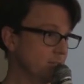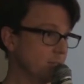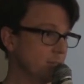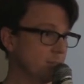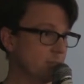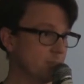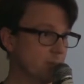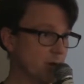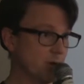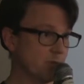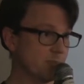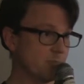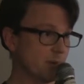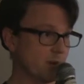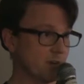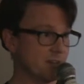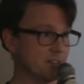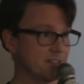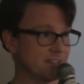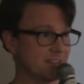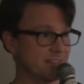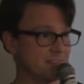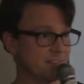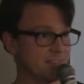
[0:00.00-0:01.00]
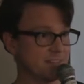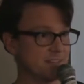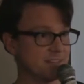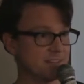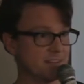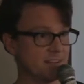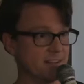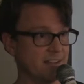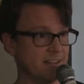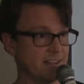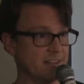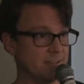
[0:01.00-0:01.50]
But both parties have to
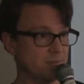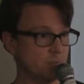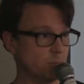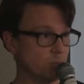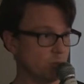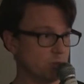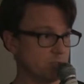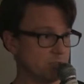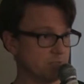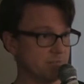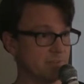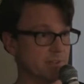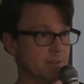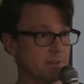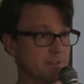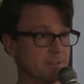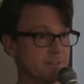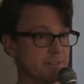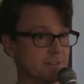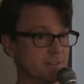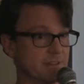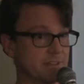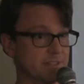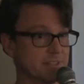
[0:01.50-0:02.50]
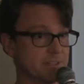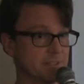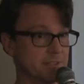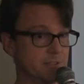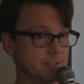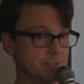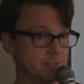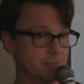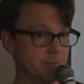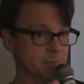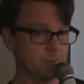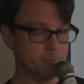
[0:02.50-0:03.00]
decide which of those they're going to
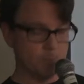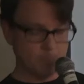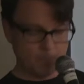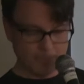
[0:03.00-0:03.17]
do.